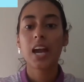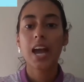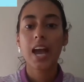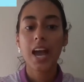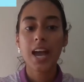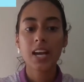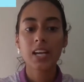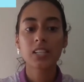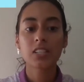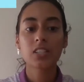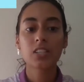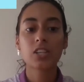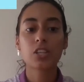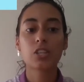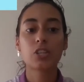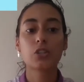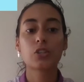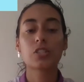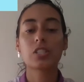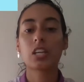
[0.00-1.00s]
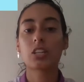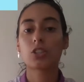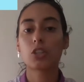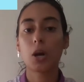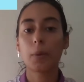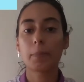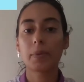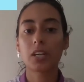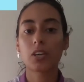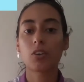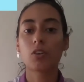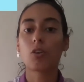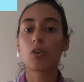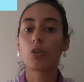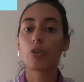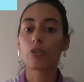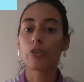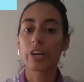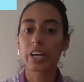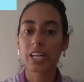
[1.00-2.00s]
and choose a topic
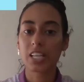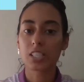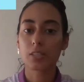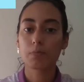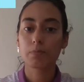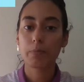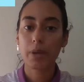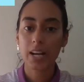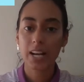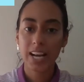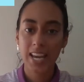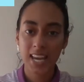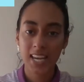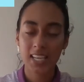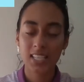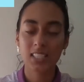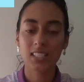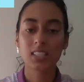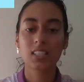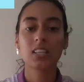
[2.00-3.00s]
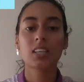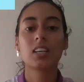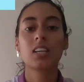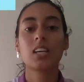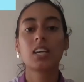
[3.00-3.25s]
already explained.